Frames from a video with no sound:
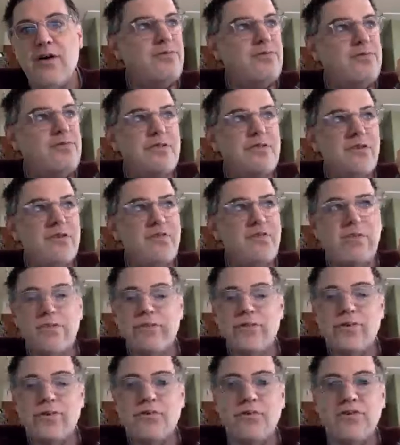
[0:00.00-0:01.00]
When this
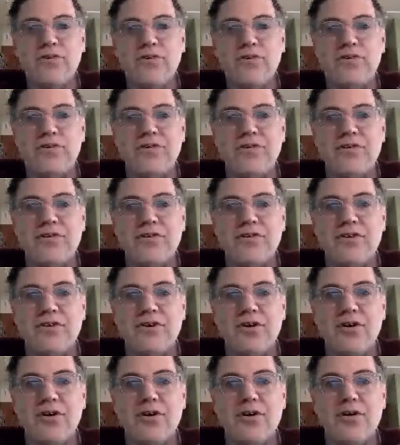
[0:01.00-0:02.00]
all happened a few weeks
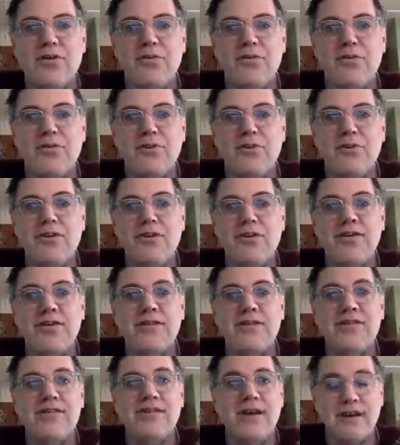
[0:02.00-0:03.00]
ago, 3 or 4 weeks
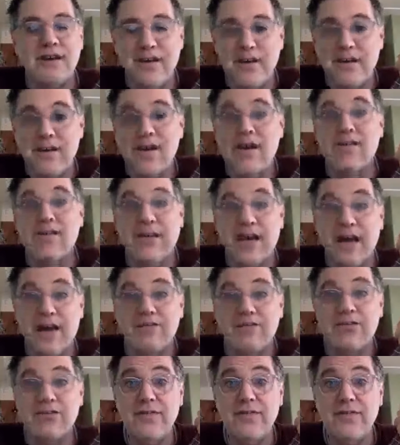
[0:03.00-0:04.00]
ago,
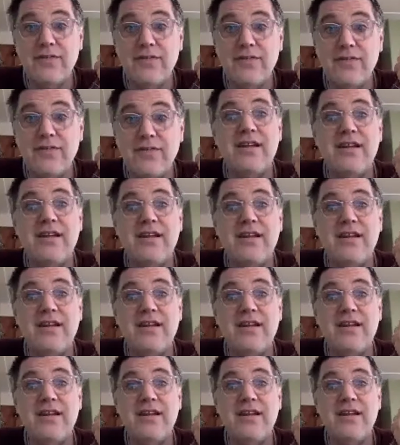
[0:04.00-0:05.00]
we decided not to have
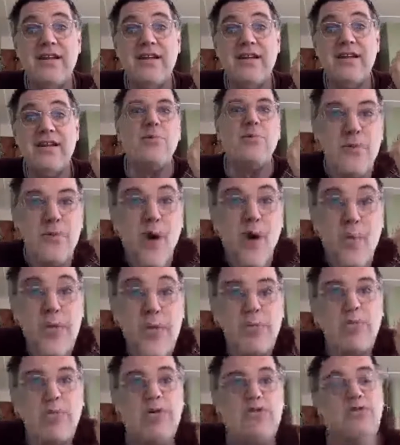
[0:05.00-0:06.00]
service, and
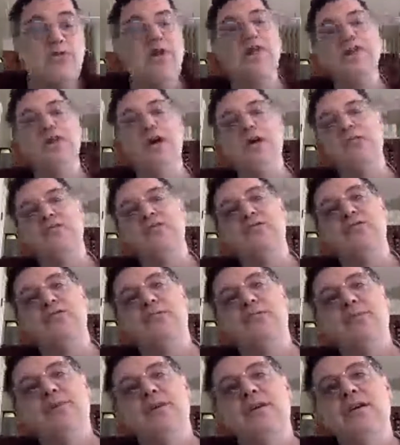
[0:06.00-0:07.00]
instead, sort of spur of the
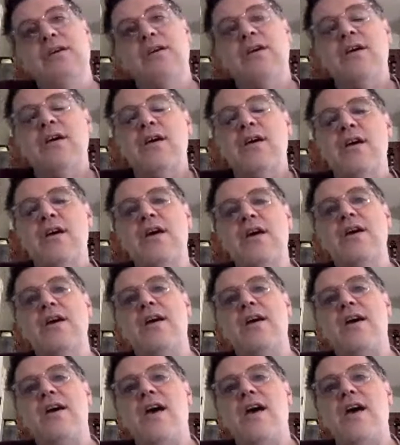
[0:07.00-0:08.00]
moment, we tried live
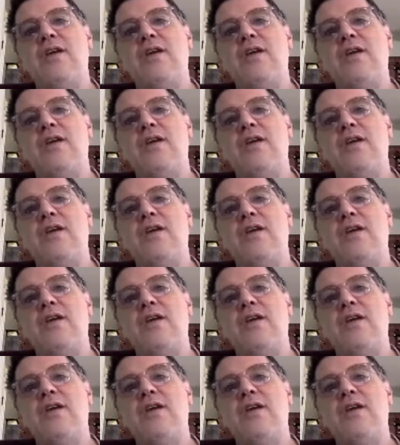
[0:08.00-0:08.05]
streaming.